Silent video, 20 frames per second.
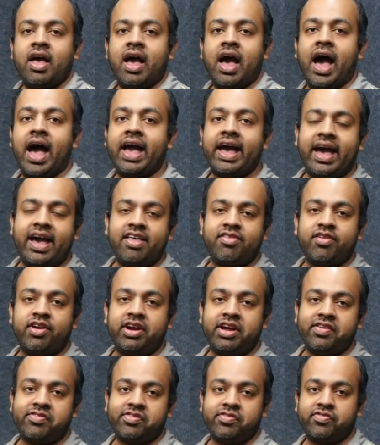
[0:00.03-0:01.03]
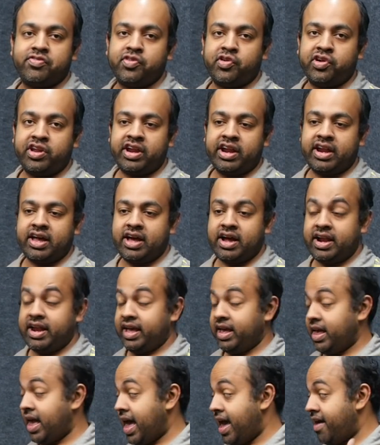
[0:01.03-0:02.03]
Hi guys, Varun here from Phone and
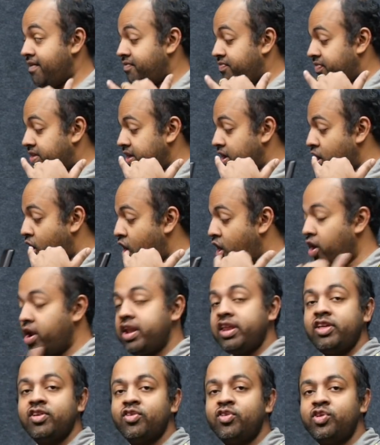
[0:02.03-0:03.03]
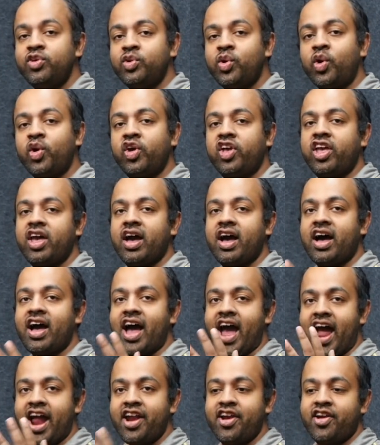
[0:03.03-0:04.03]
I have the all-new
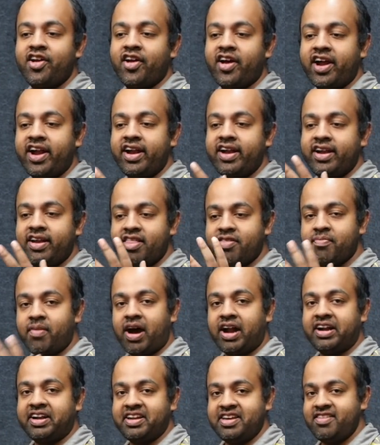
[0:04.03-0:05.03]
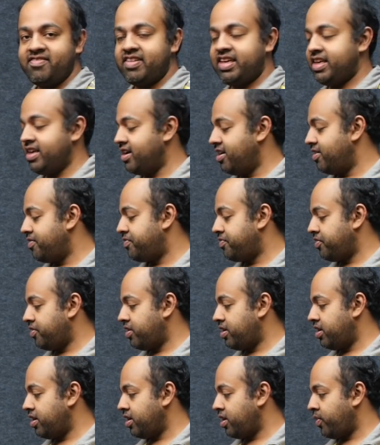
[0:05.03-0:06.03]
Nokia Android Smart TV here
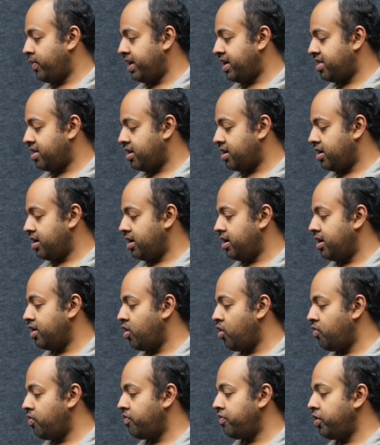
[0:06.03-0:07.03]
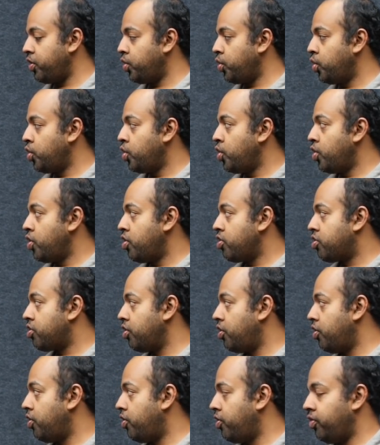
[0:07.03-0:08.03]
for a quick overview.
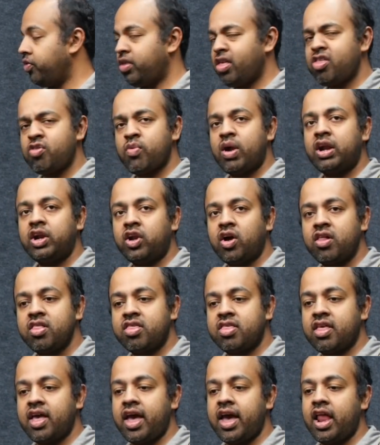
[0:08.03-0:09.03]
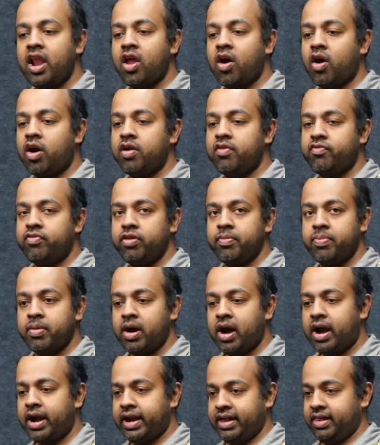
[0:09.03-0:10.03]
So this went on sale on
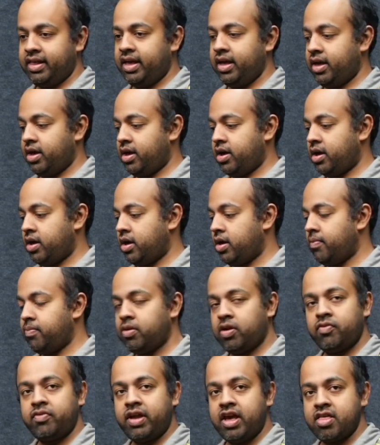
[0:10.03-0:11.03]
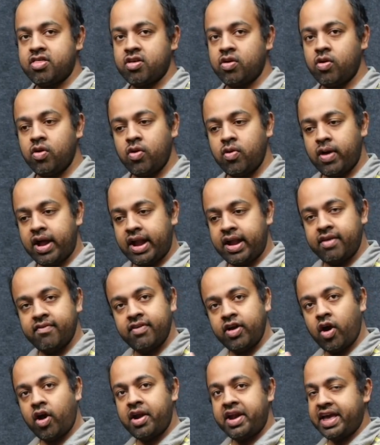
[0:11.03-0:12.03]
Flipkart I think a couple of days ago and
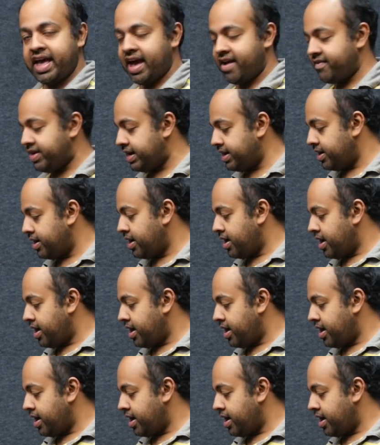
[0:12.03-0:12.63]
we already have it.